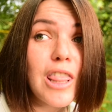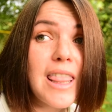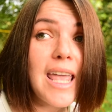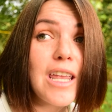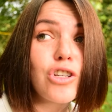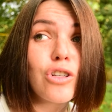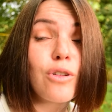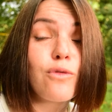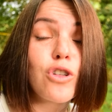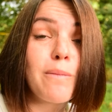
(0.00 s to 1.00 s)
they should
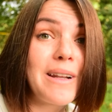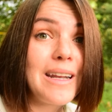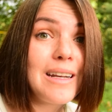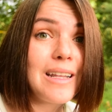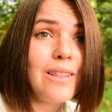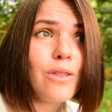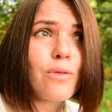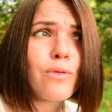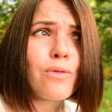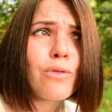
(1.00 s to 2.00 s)
have germinated in the
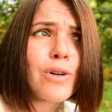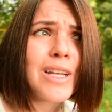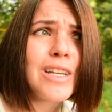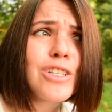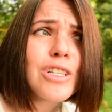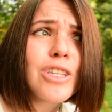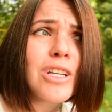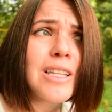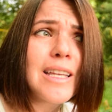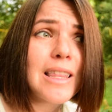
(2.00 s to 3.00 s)
fridge. It
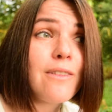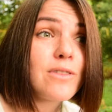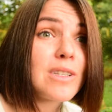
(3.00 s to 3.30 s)
looked like they've,